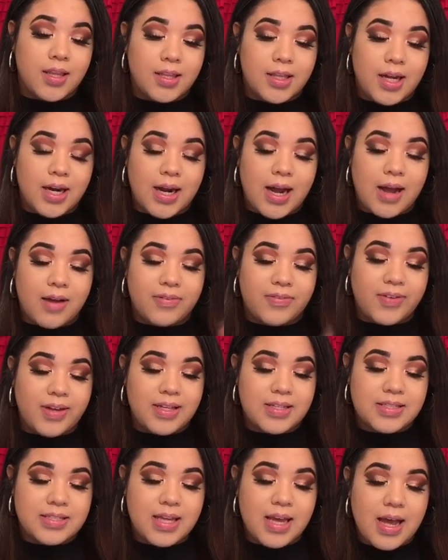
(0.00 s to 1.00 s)
then I got
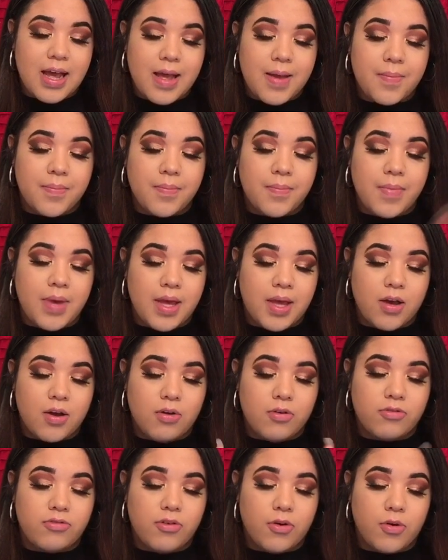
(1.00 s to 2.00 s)
FaceTime,
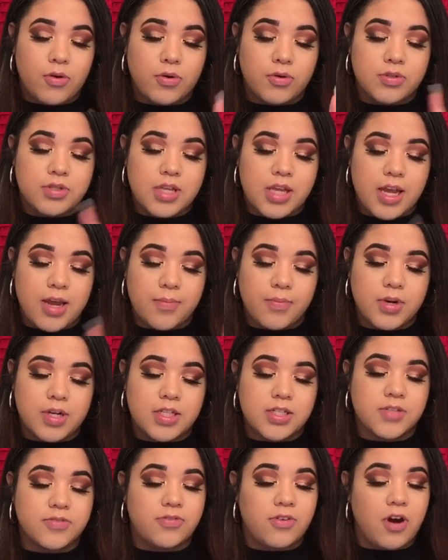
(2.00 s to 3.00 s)
mail, photos,
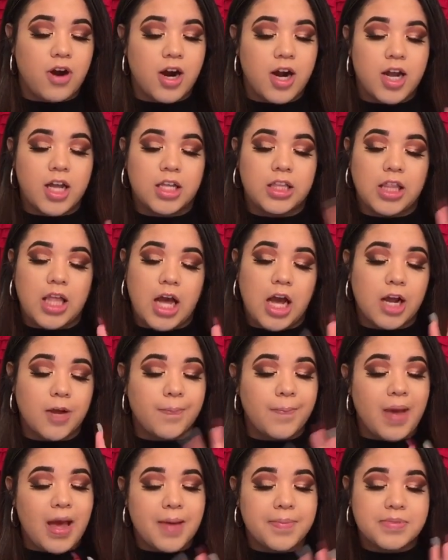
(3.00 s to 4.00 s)
camera, Safari,
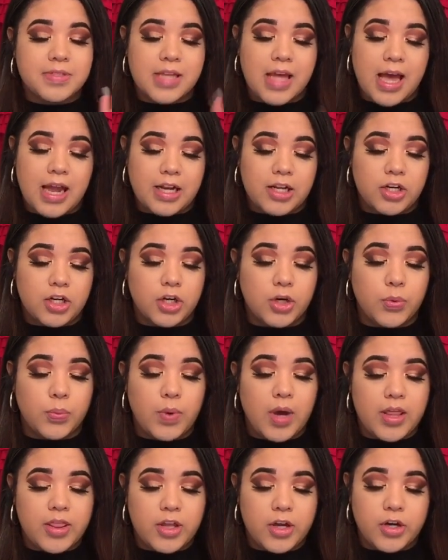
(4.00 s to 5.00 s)
clock, maps, calendar,
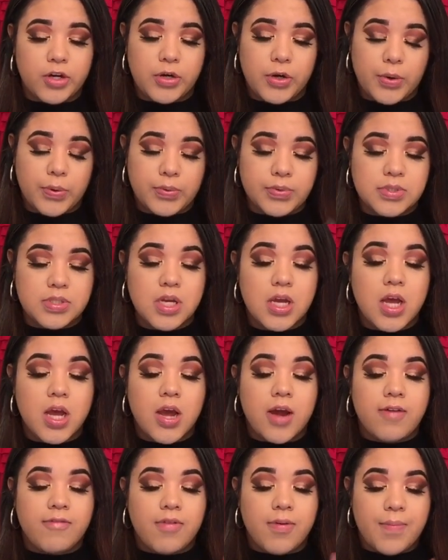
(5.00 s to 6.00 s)
weather, notes,
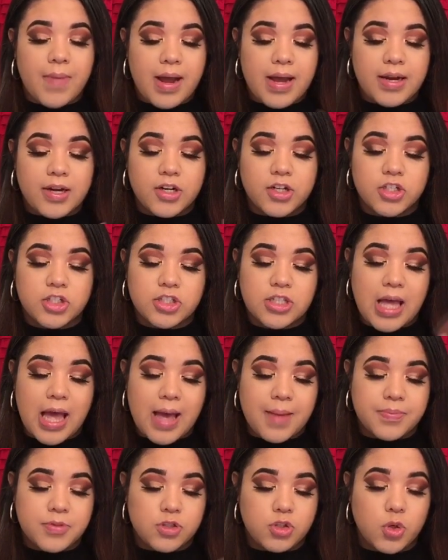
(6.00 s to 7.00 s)
reminders,
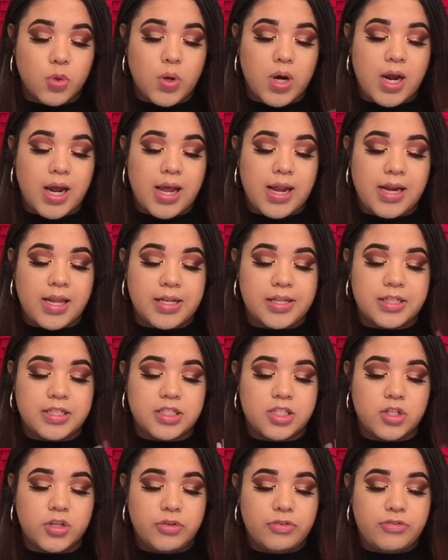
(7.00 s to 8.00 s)
app store, and then
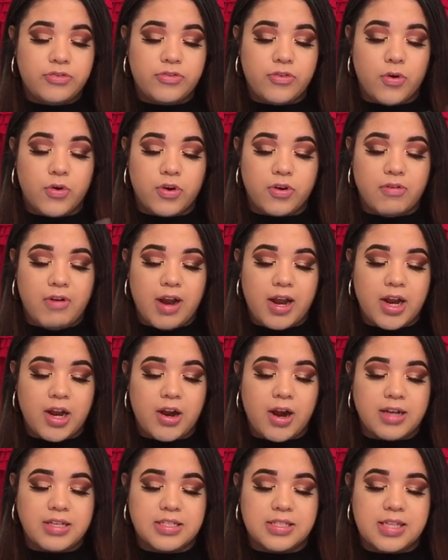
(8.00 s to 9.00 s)
this little folder right
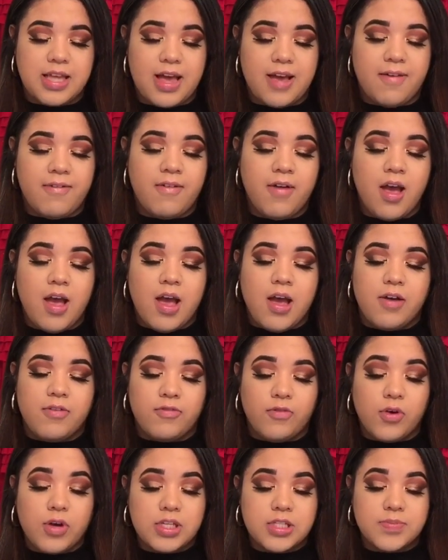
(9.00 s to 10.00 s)
here, I just have
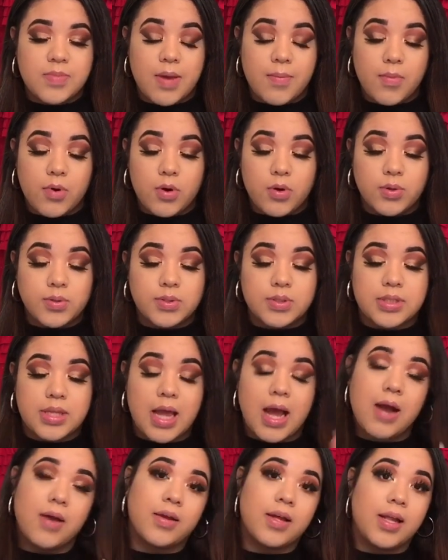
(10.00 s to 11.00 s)
voice memos,
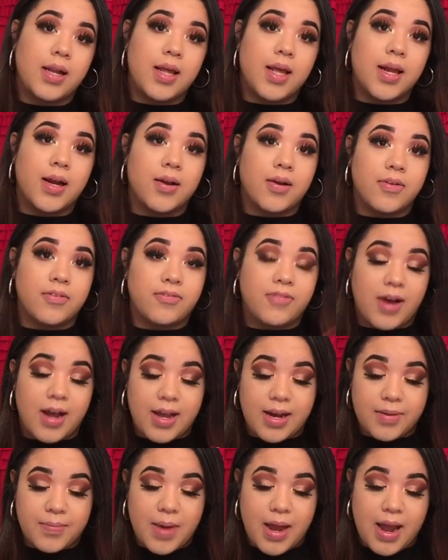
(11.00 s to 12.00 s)
calculator,
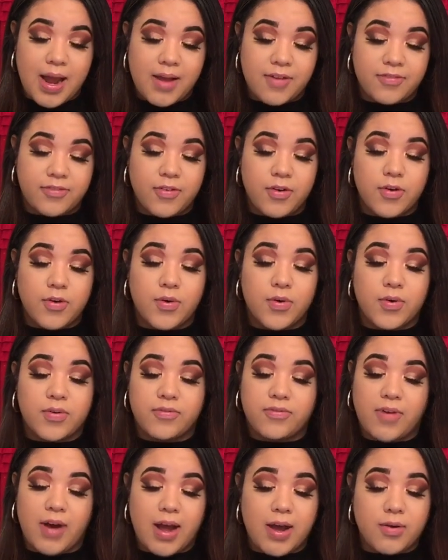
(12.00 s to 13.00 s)
find my
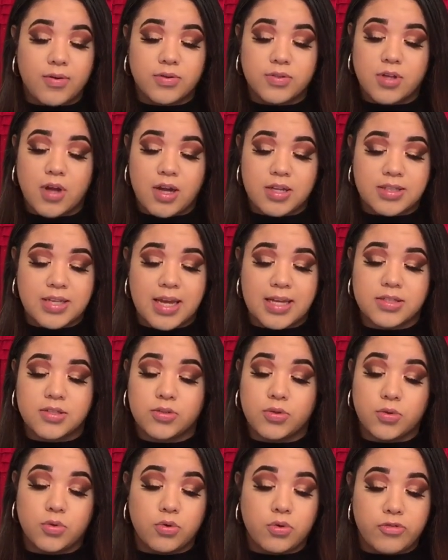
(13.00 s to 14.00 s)
phone, files, contacts,
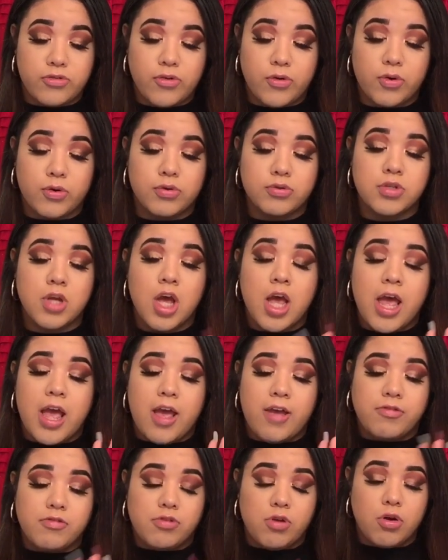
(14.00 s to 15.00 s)
Google Photos.
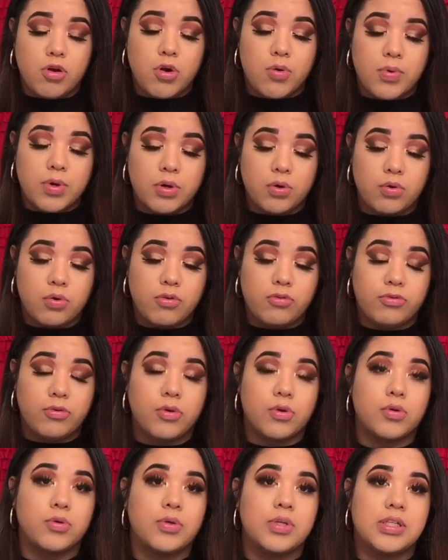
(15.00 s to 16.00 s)
If you don't know what Google
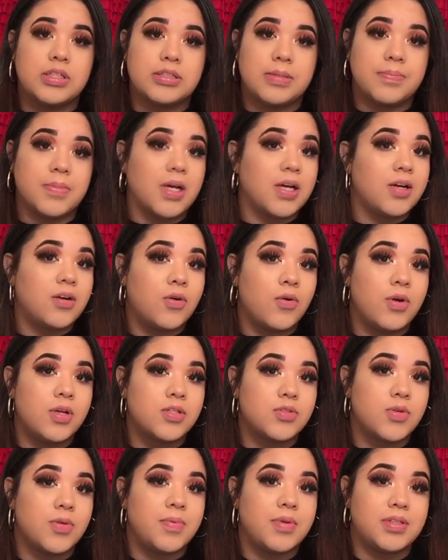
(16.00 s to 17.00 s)
Photo is, I'm not gonna go
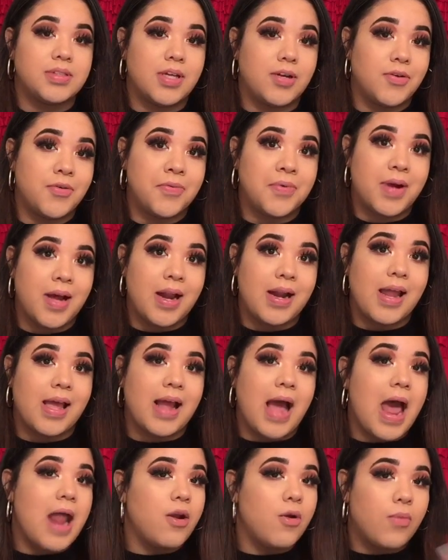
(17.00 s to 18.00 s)
into it because I don't know,
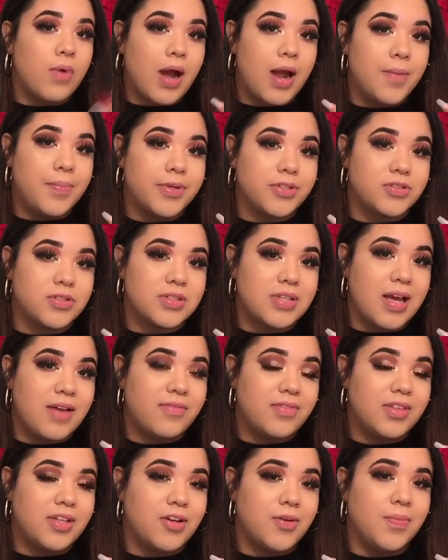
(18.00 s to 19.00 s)
like I know what kind of pictures I have
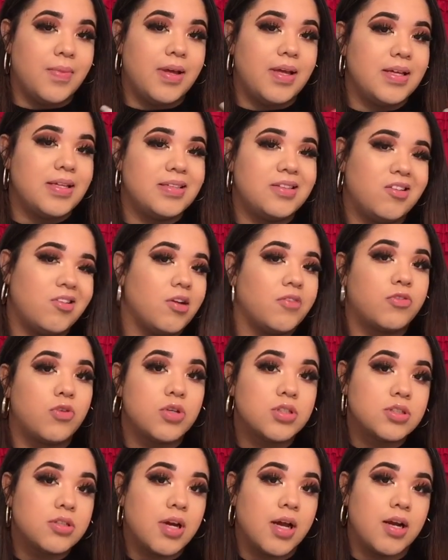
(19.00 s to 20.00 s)
in there, but they're of
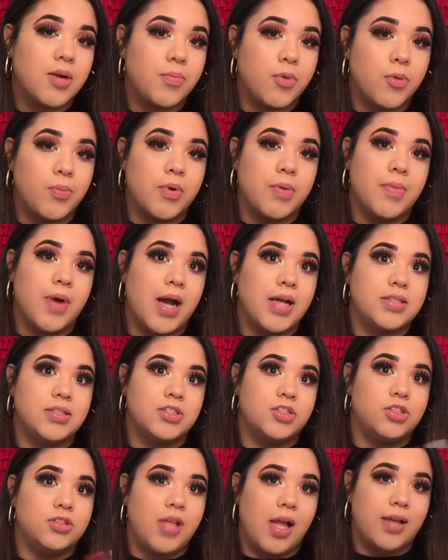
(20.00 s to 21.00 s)
course they're not appropriate, but I
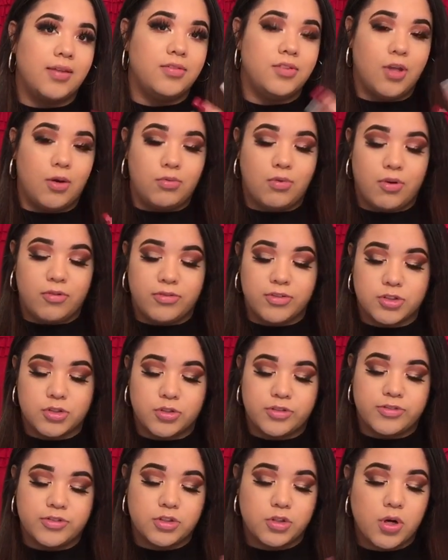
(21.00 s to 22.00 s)
just like don't know for
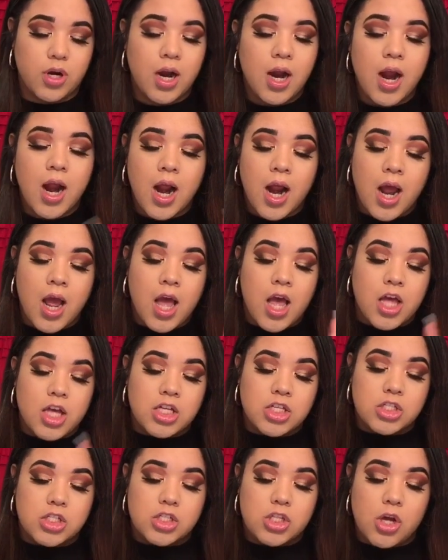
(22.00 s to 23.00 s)
sure, for sure.
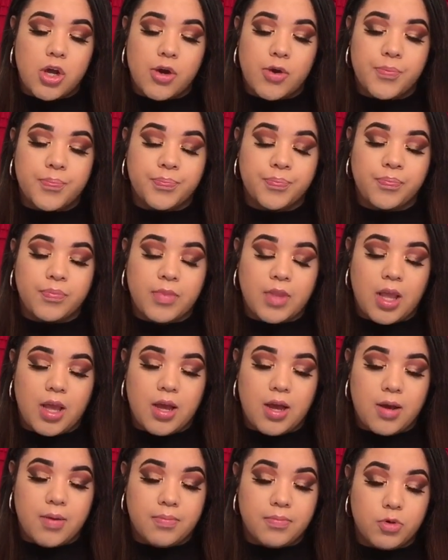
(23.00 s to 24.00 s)
So
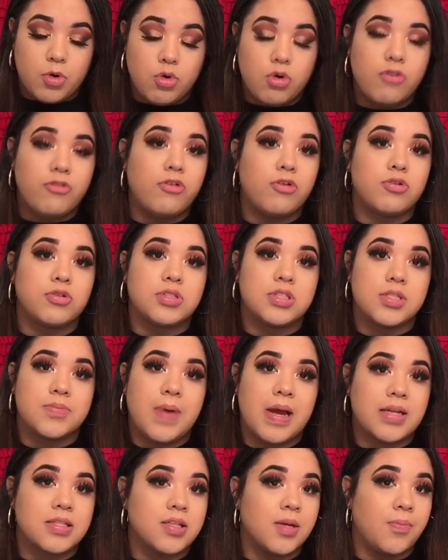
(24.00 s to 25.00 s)
um, Google Photo just
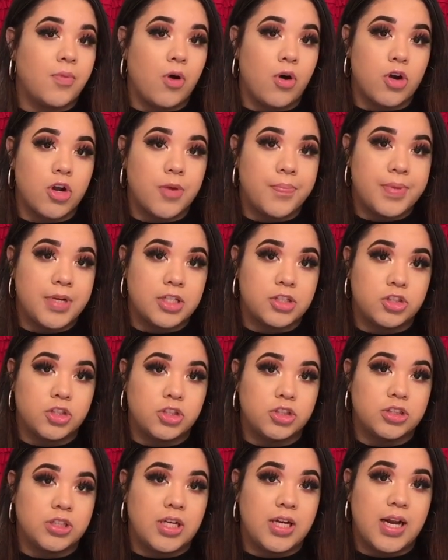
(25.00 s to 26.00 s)
backs up all your
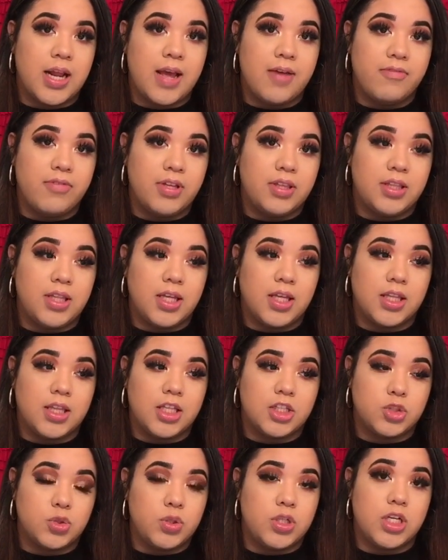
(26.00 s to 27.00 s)
pictures and everything
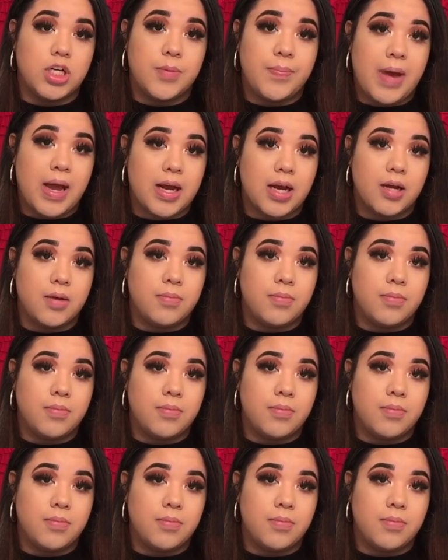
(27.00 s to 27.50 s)
that you need to back